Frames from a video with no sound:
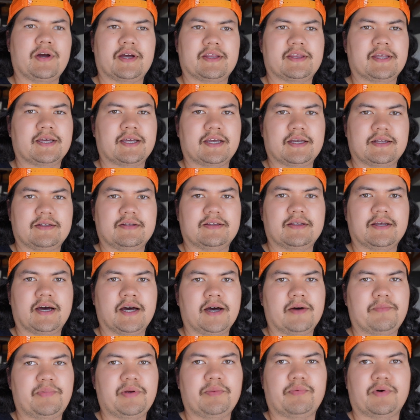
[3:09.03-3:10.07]
I think
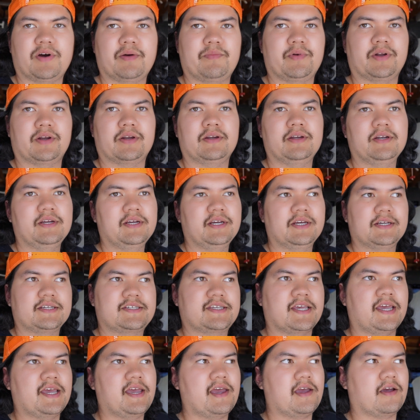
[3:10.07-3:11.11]
people have been
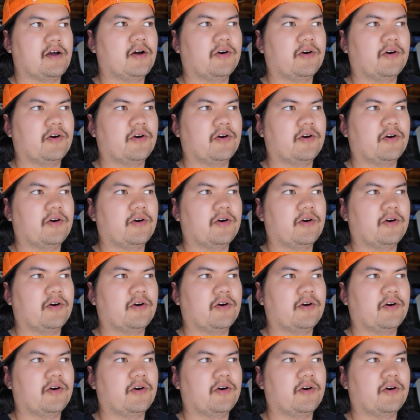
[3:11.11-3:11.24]
saying,